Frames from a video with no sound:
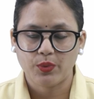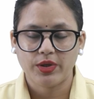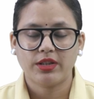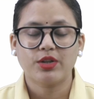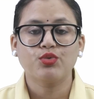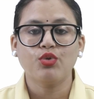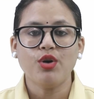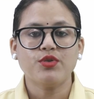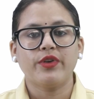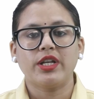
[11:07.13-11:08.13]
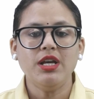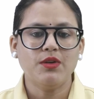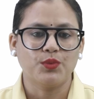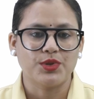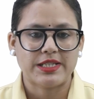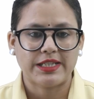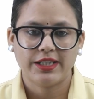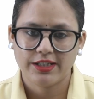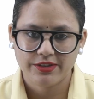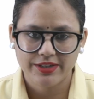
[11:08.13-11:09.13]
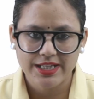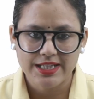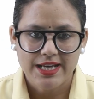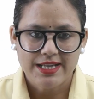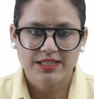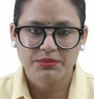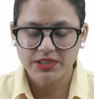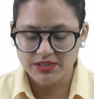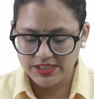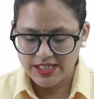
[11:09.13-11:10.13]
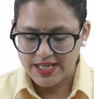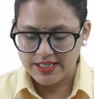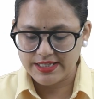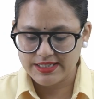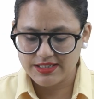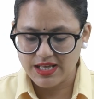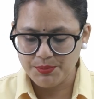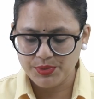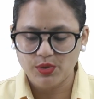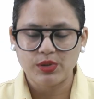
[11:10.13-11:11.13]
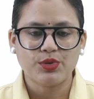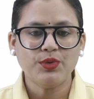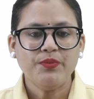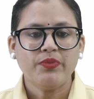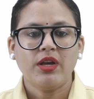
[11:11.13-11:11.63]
Okay. They do not vary inversely. Right. Similarly, next example also.